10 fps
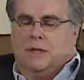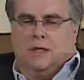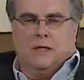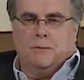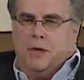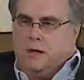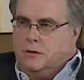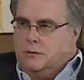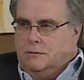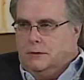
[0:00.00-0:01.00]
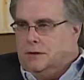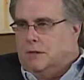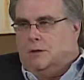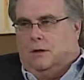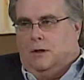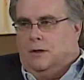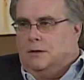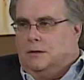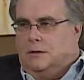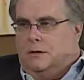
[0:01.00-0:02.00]
any patient, any
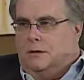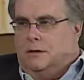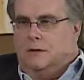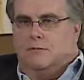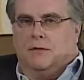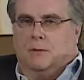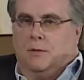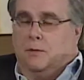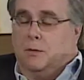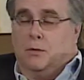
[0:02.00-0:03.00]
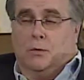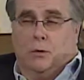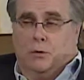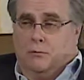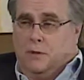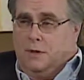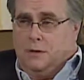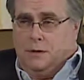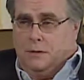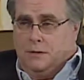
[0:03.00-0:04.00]
client, any family member in all of my
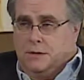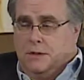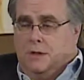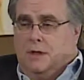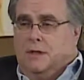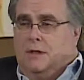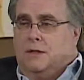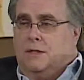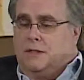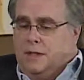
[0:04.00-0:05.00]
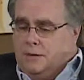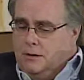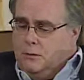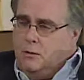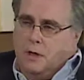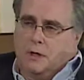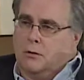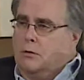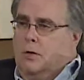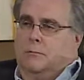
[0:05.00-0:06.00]
years that said, you know, when I
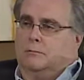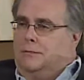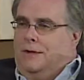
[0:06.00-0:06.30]
grow up,